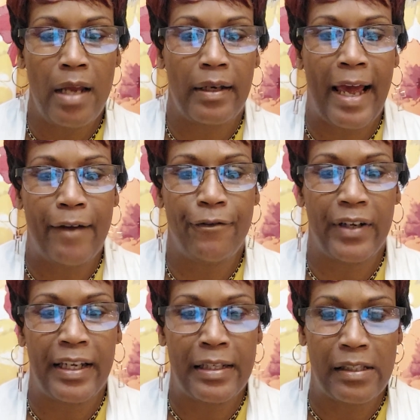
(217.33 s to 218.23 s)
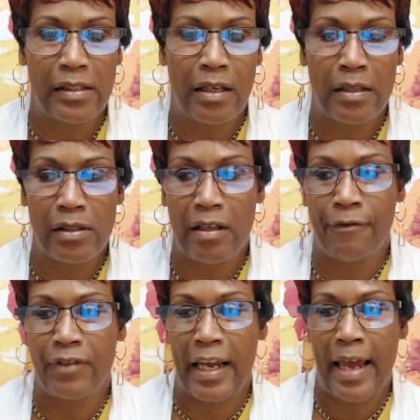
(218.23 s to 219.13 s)
Like, for instance,
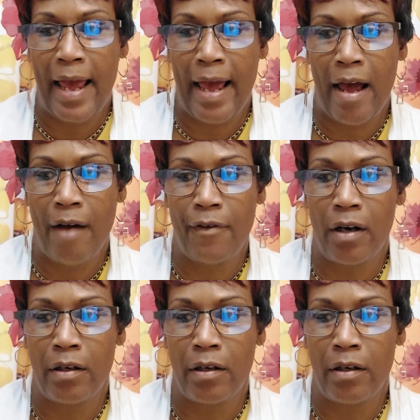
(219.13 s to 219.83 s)
if they have